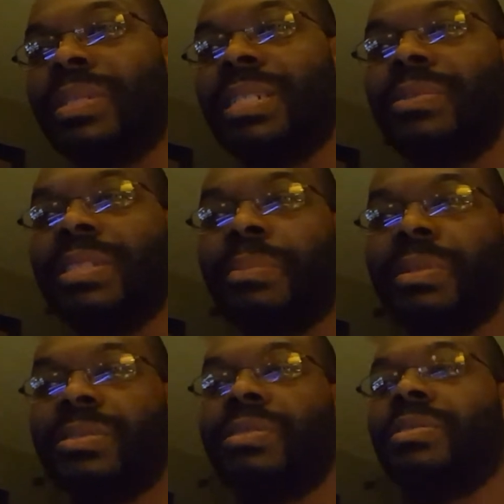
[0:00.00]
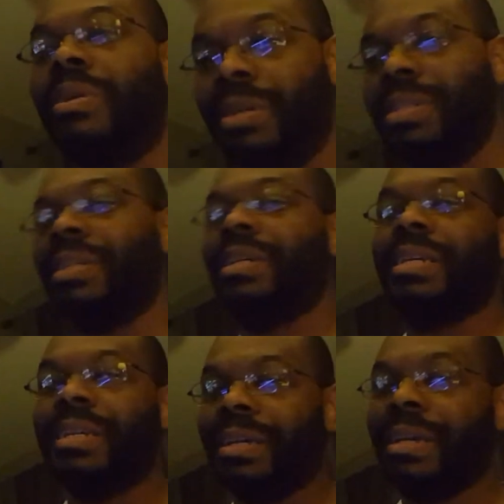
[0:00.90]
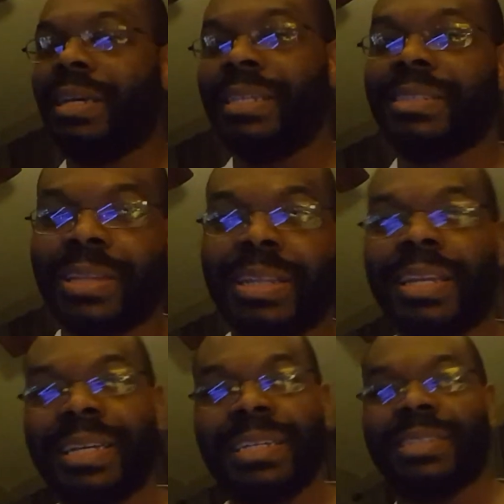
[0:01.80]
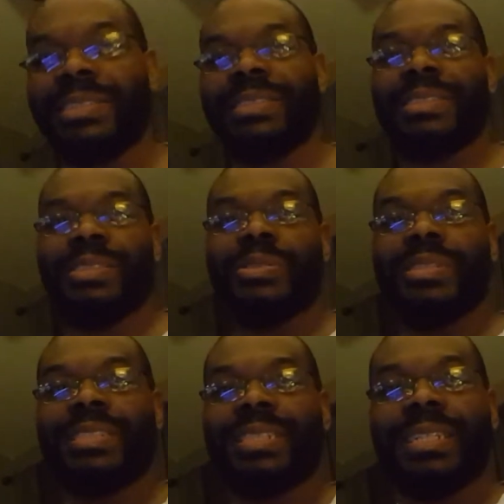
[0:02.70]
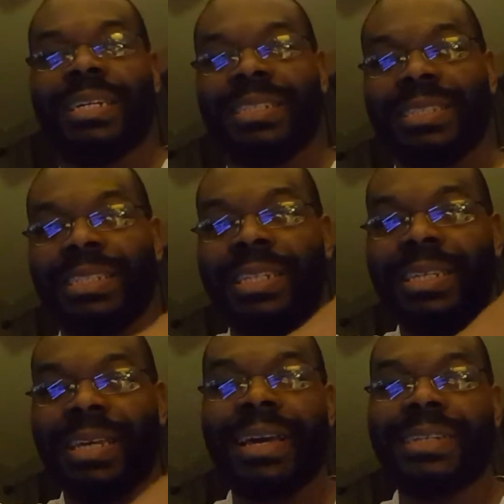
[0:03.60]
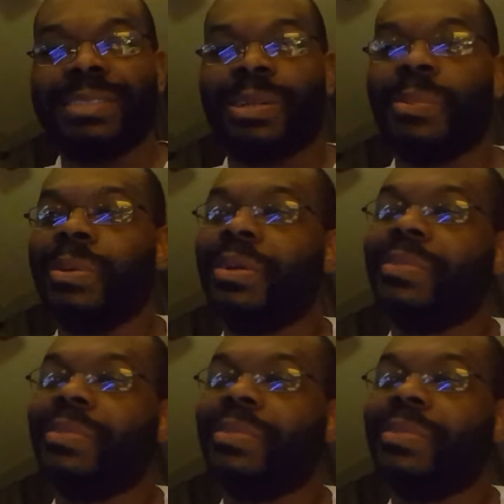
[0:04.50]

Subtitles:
he was at Mr. Stark. And he started like, you could see like the ash coming